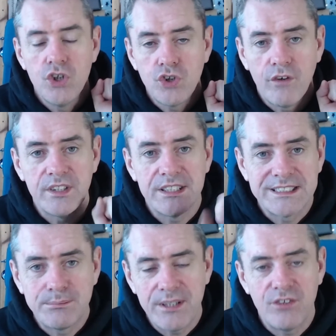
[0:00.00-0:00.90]
go for a little
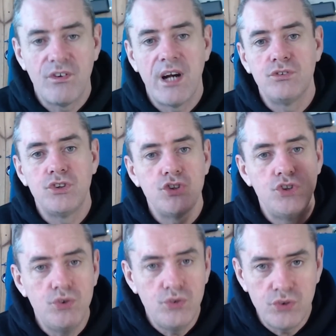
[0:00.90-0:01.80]
spin around,
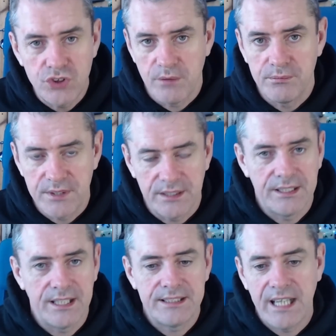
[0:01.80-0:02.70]
do something
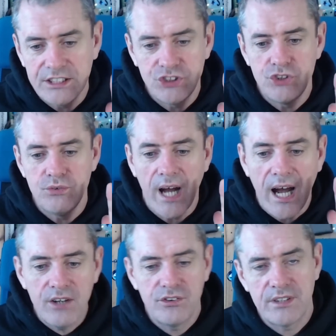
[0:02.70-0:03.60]
that gets you
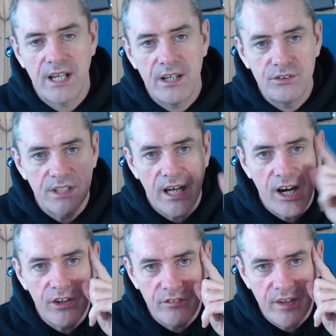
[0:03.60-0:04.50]
out of the house,
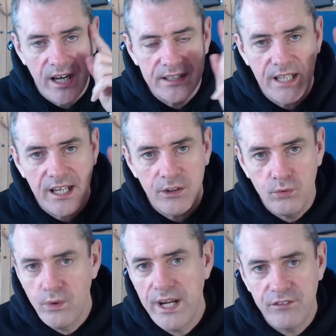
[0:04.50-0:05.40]
out of your head, and
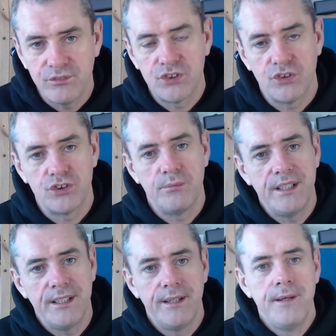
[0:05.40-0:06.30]
away from social
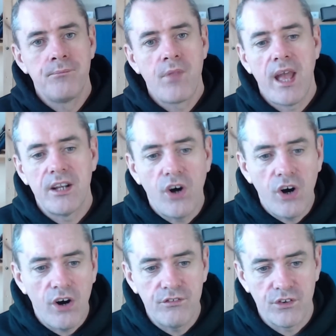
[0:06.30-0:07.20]
media and
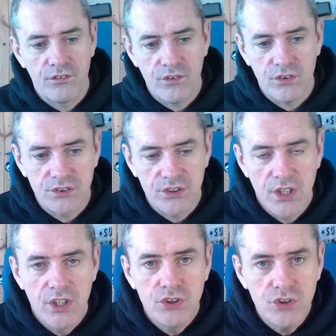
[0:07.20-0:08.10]
off your phones.
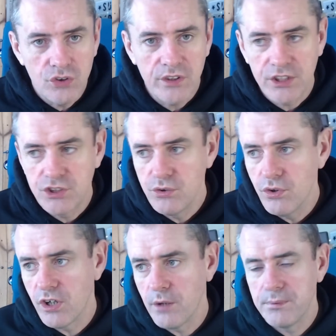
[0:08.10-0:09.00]
Don't get too
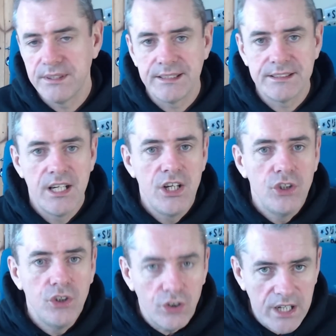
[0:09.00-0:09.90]
hung up on things.
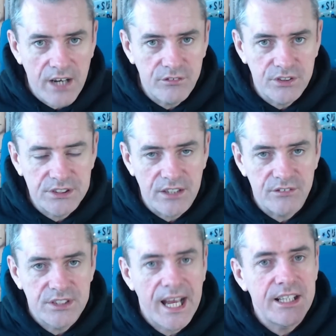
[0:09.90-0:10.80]
Look after
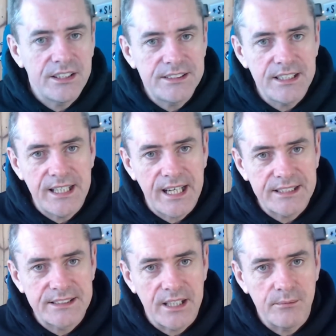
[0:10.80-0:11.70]
yourselves, and until the next
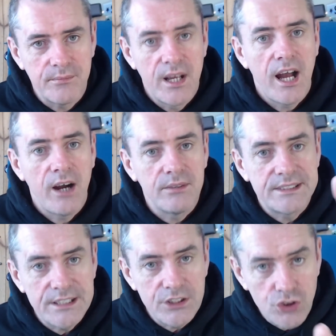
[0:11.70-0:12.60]
time, I will
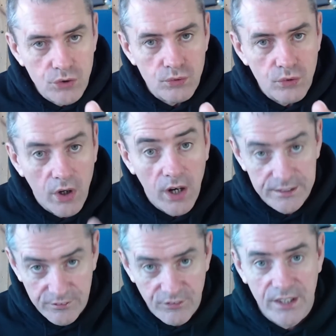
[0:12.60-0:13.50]
see you on
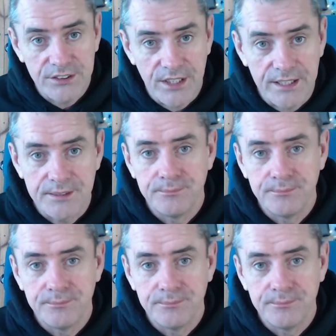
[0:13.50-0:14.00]
the far side.